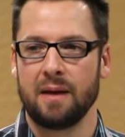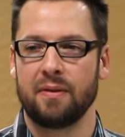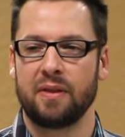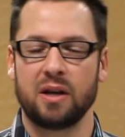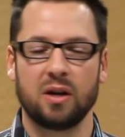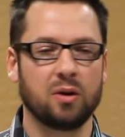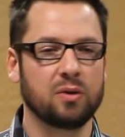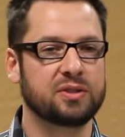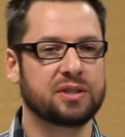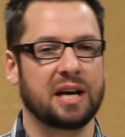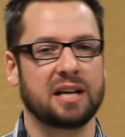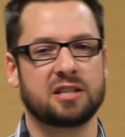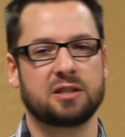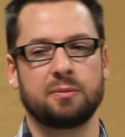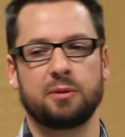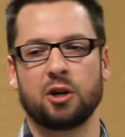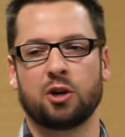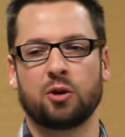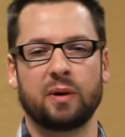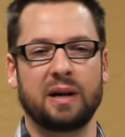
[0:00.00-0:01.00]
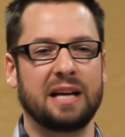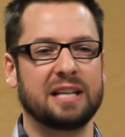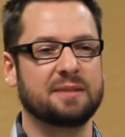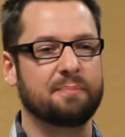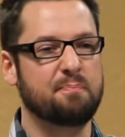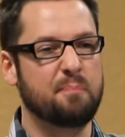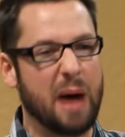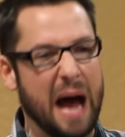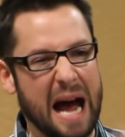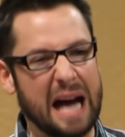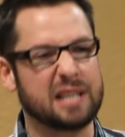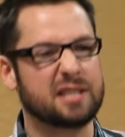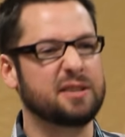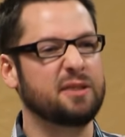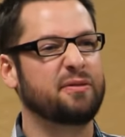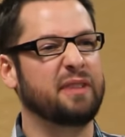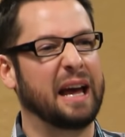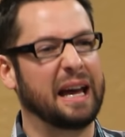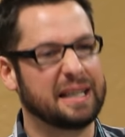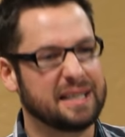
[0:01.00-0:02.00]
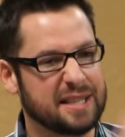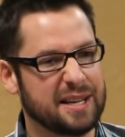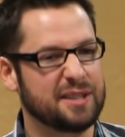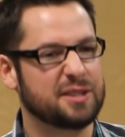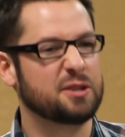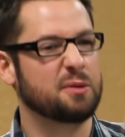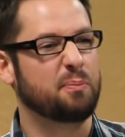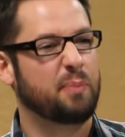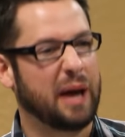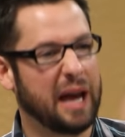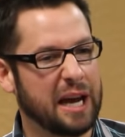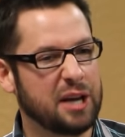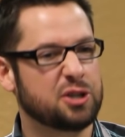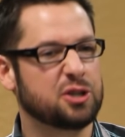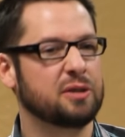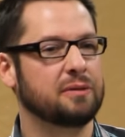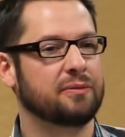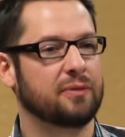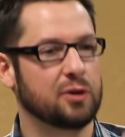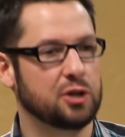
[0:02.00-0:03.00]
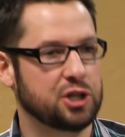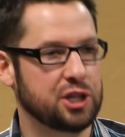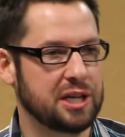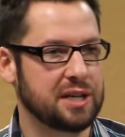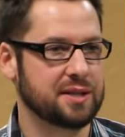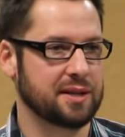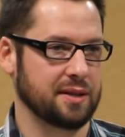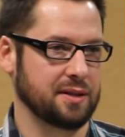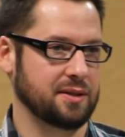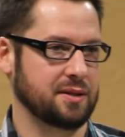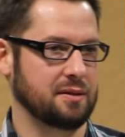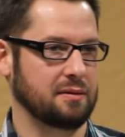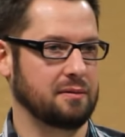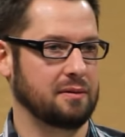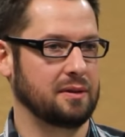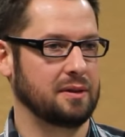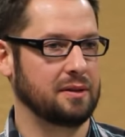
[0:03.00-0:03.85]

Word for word: The Old Testament creates massive anticipation for Jesus.